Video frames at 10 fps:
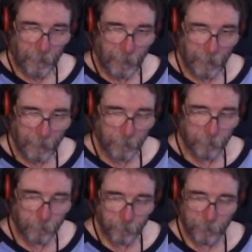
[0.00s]
And
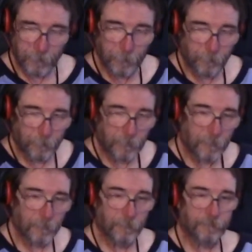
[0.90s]

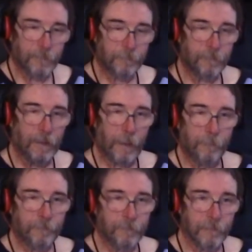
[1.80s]

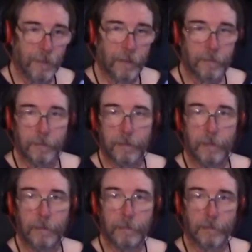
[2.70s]
sometimes, like
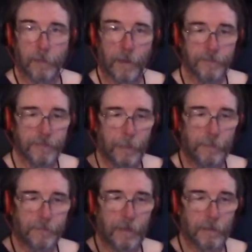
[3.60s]
the lacrosse
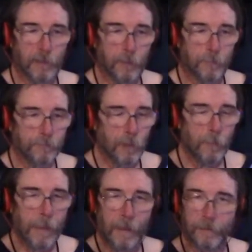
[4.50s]
sirens are on
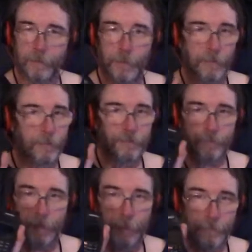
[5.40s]
low band. Well,
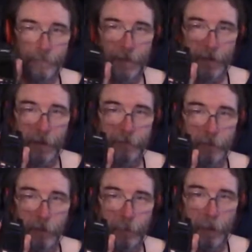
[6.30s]
this radio does not
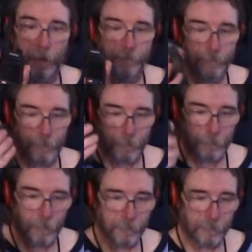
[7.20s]
cover low band, so I
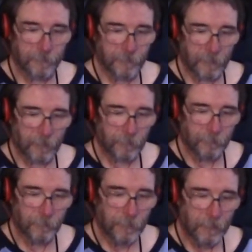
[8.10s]
couldn't listen
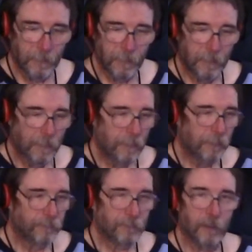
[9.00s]
there.
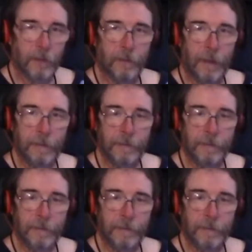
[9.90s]
So I